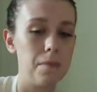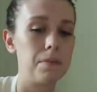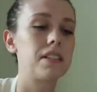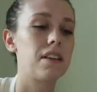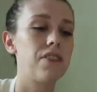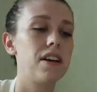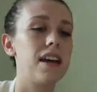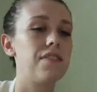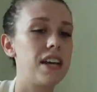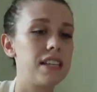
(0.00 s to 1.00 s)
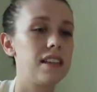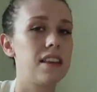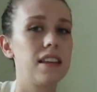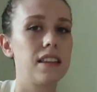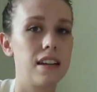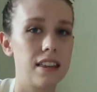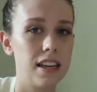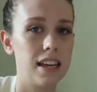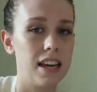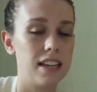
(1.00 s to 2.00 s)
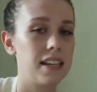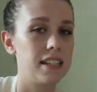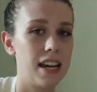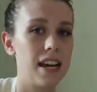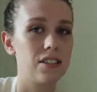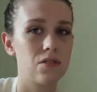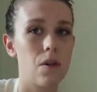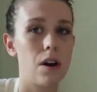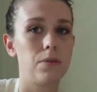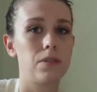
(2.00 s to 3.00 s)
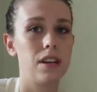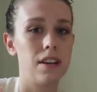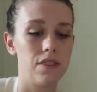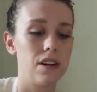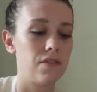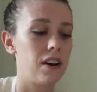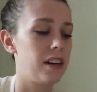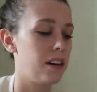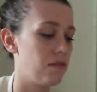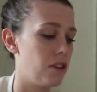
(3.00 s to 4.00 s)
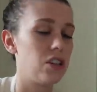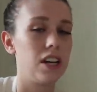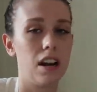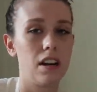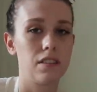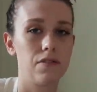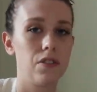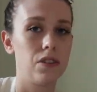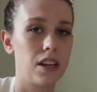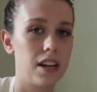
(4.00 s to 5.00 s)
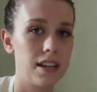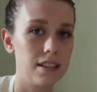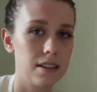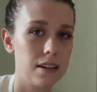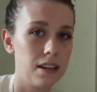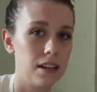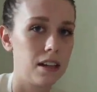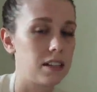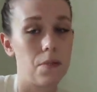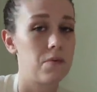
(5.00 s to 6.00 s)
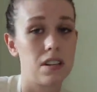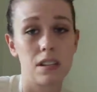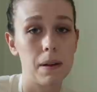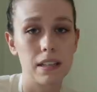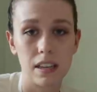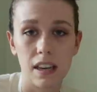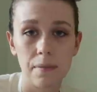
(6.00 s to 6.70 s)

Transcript: Because I find that if it isn't the thing that I think it is, it tastes gross, even if I originally like the food that it is, because I wasn't expecting it.